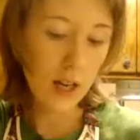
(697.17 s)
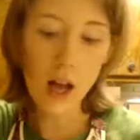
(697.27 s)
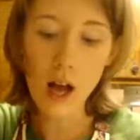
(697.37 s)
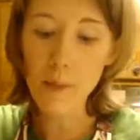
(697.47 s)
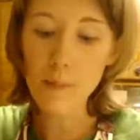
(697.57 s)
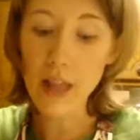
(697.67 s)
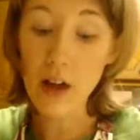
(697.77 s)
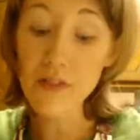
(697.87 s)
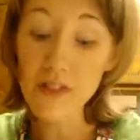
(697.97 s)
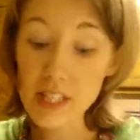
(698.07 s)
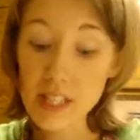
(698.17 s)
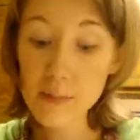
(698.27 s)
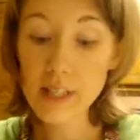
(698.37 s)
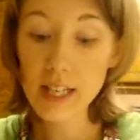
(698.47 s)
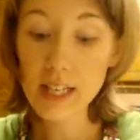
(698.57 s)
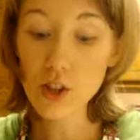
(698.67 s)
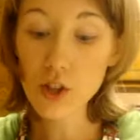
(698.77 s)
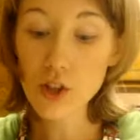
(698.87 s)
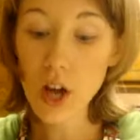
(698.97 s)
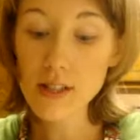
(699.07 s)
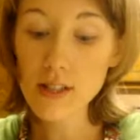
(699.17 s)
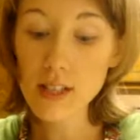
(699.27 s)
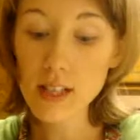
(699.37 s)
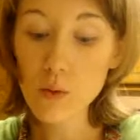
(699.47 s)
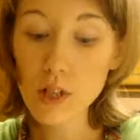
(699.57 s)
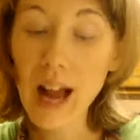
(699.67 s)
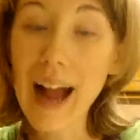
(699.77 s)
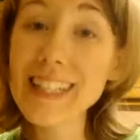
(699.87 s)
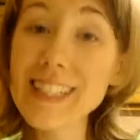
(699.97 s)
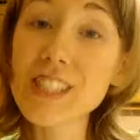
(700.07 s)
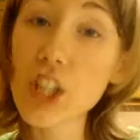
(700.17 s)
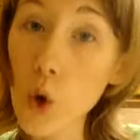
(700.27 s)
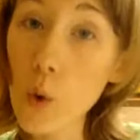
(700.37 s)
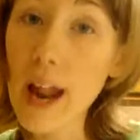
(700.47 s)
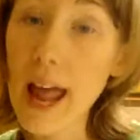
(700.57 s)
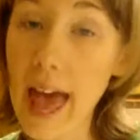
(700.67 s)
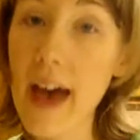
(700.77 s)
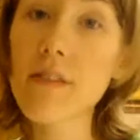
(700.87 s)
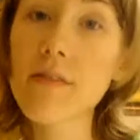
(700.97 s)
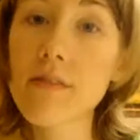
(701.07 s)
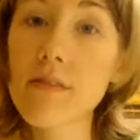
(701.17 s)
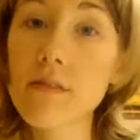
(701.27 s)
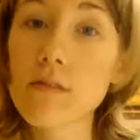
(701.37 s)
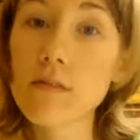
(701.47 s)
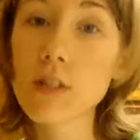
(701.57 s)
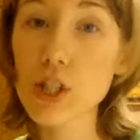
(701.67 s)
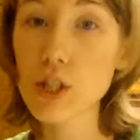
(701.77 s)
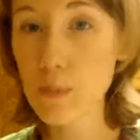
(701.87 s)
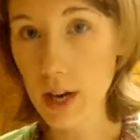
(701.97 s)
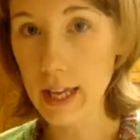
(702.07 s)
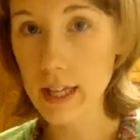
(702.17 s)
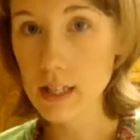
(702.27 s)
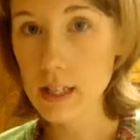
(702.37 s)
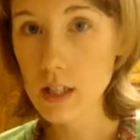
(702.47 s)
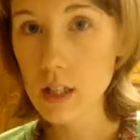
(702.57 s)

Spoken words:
Now this particular nonstick one, I don't have to spray it.